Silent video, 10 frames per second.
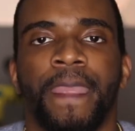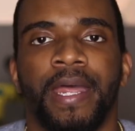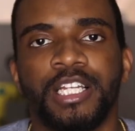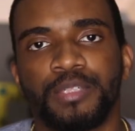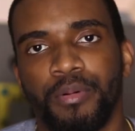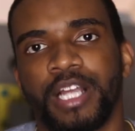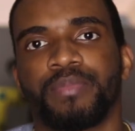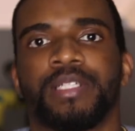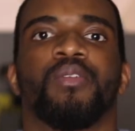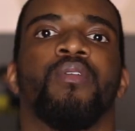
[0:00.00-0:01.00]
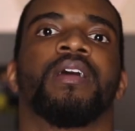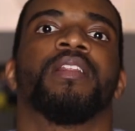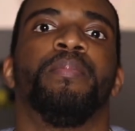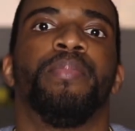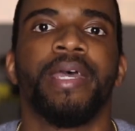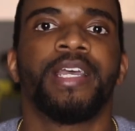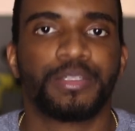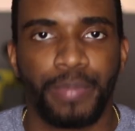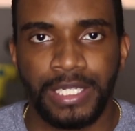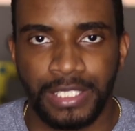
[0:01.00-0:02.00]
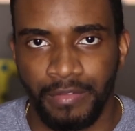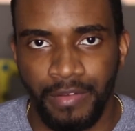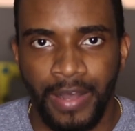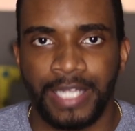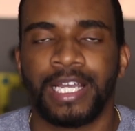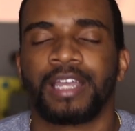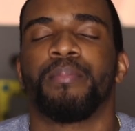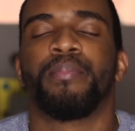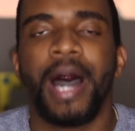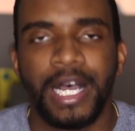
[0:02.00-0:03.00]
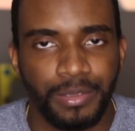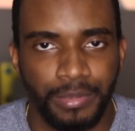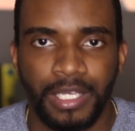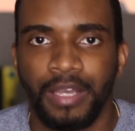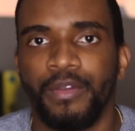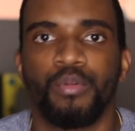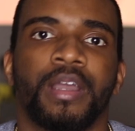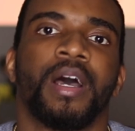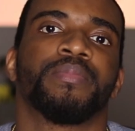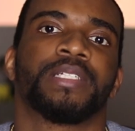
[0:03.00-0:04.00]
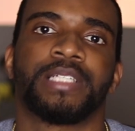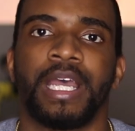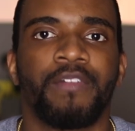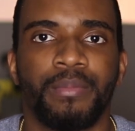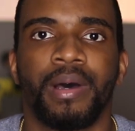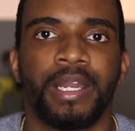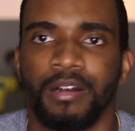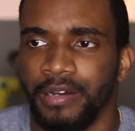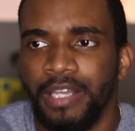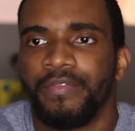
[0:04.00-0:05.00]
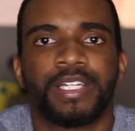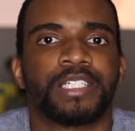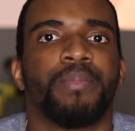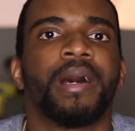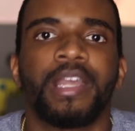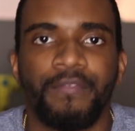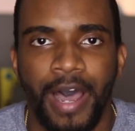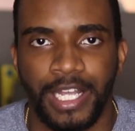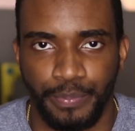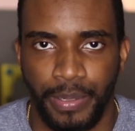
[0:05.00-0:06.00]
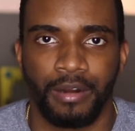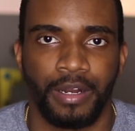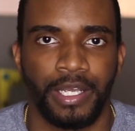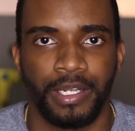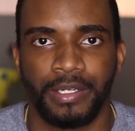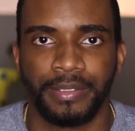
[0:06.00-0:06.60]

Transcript: And this brings me to one of the biggest pieces of advice I can possibly give you it comes to saving money, or even just money advice, period.